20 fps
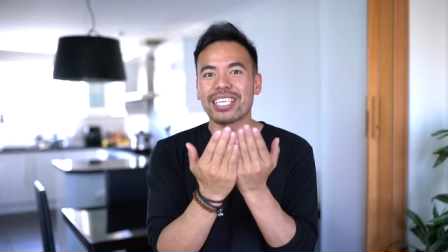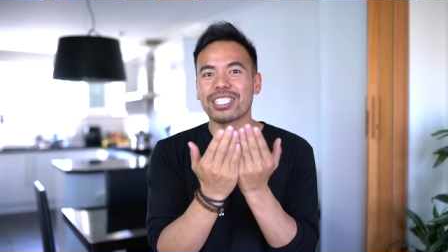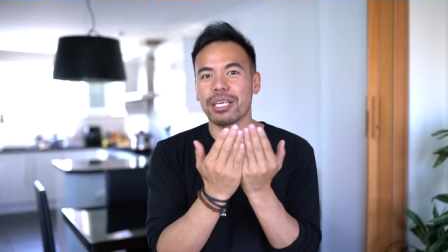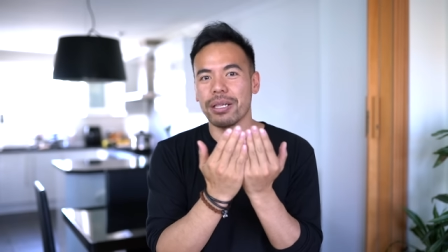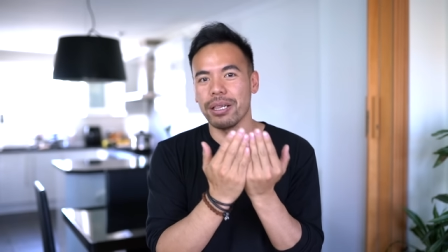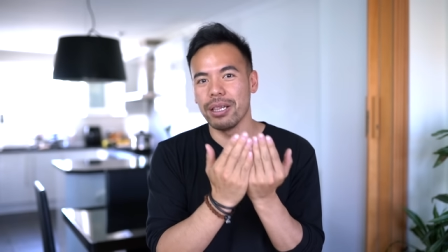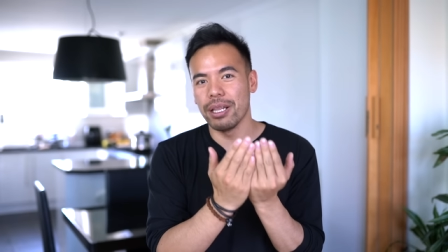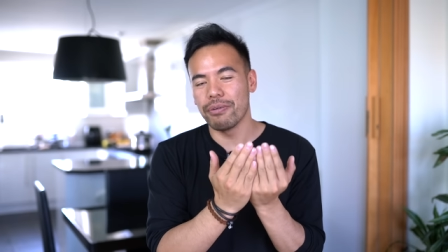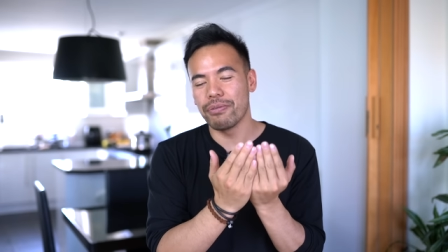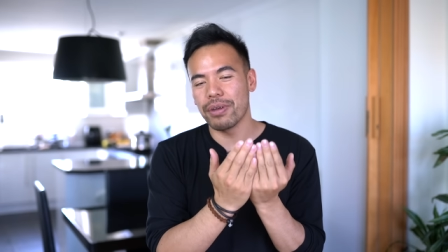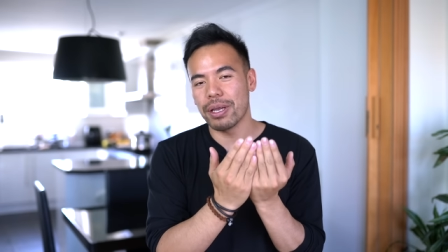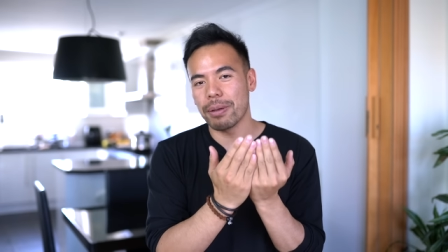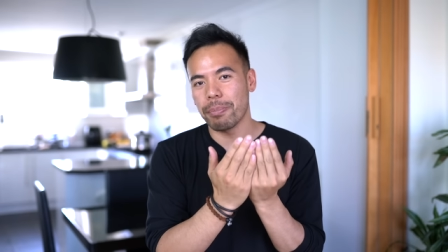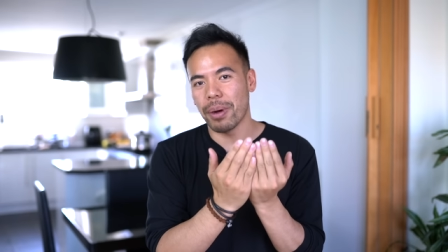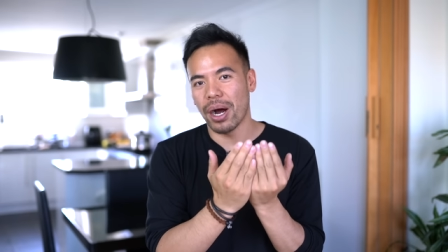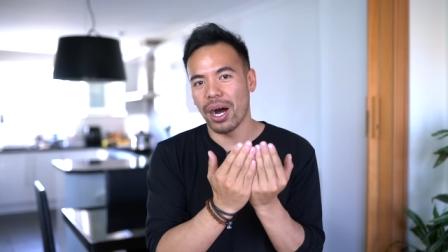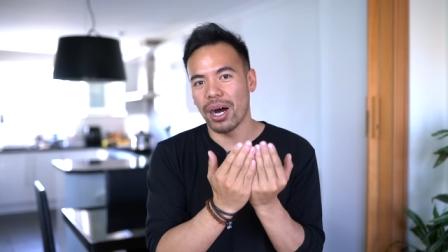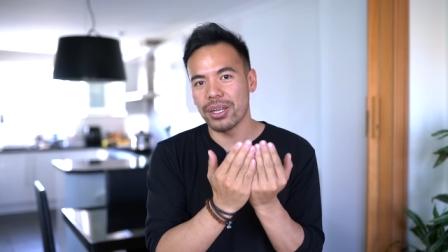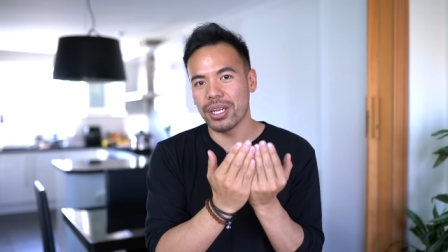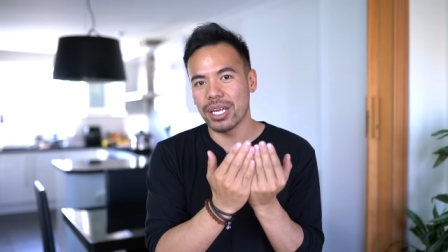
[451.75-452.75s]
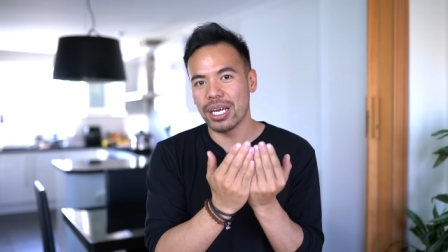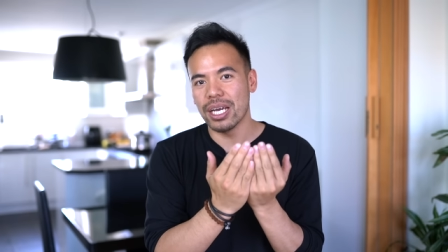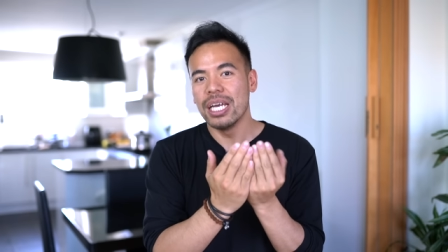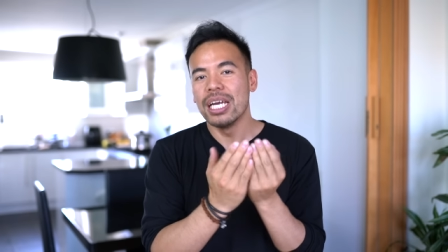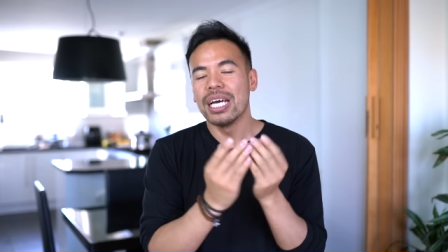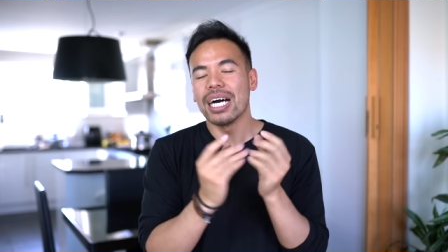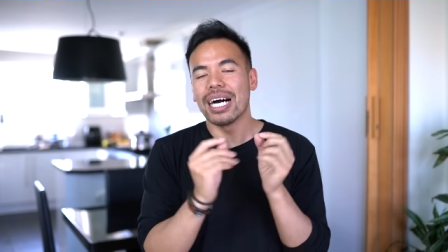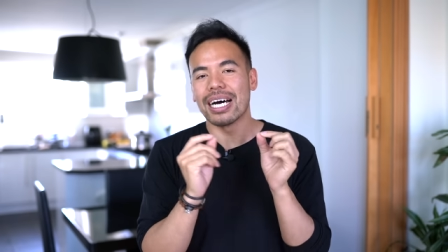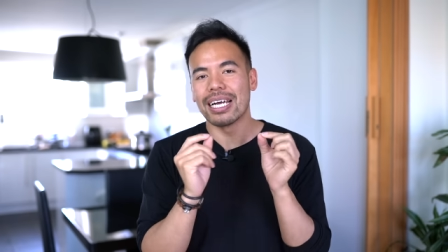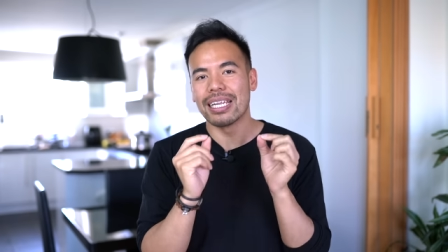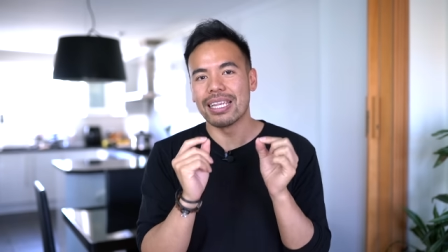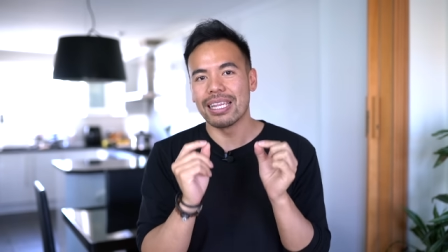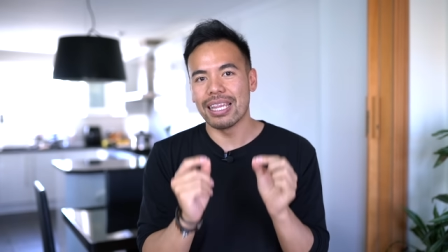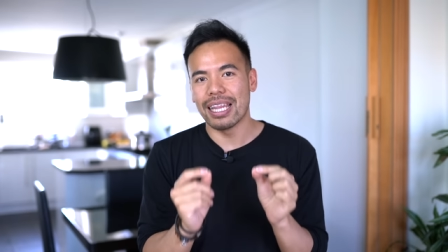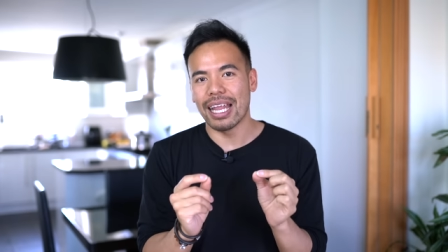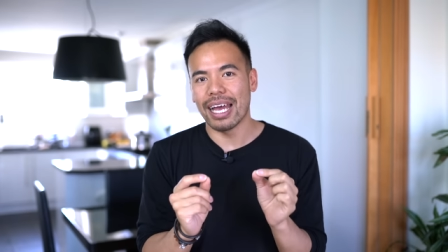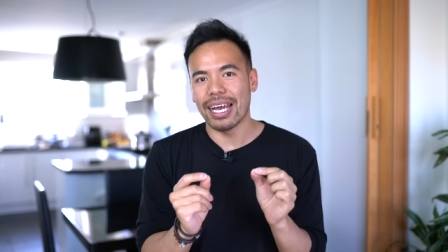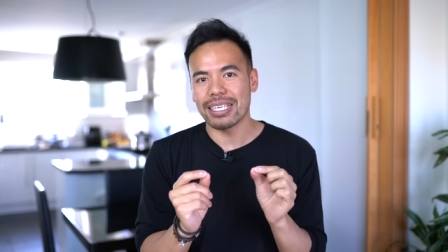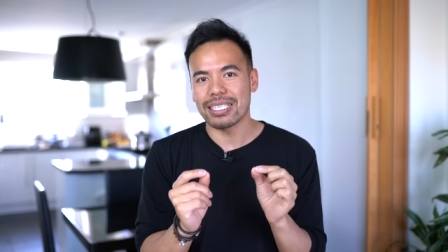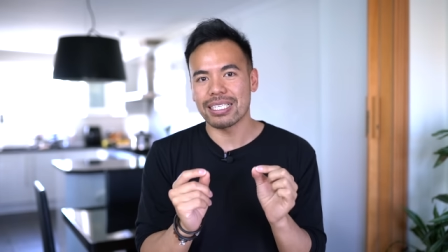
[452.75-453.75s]
as a loving partner,
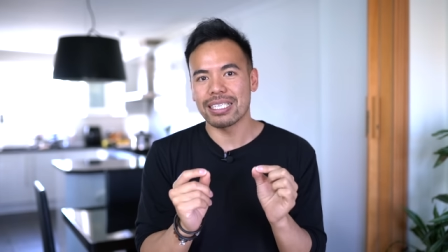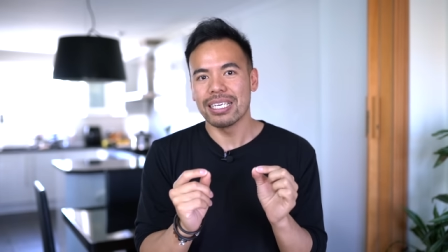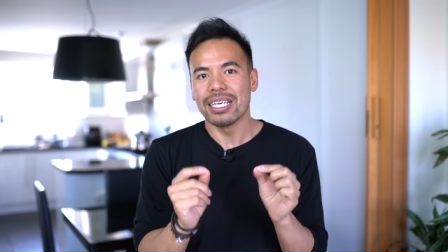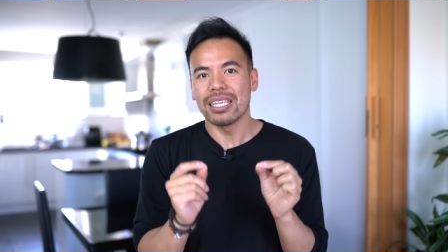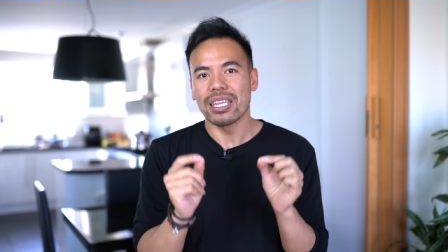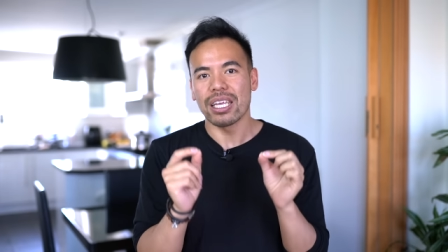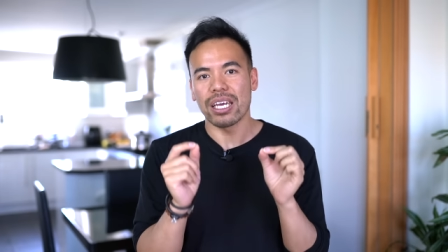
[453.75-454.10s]
unless